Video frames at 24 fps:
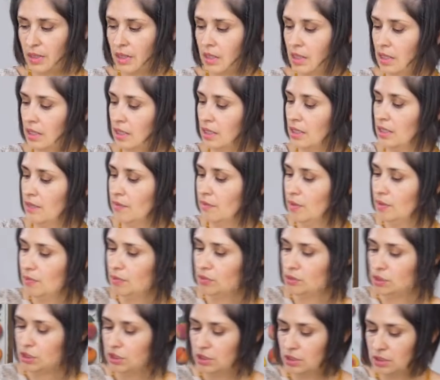And we will
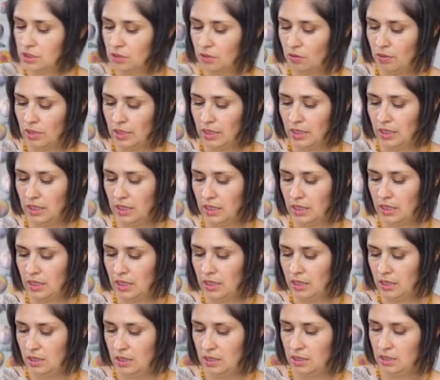just go ahead and
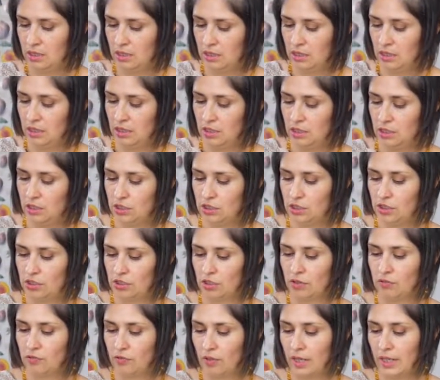
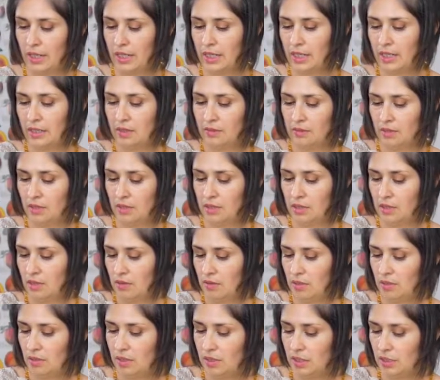stir fry it
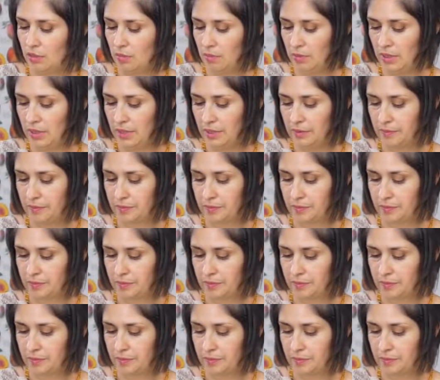a little bit.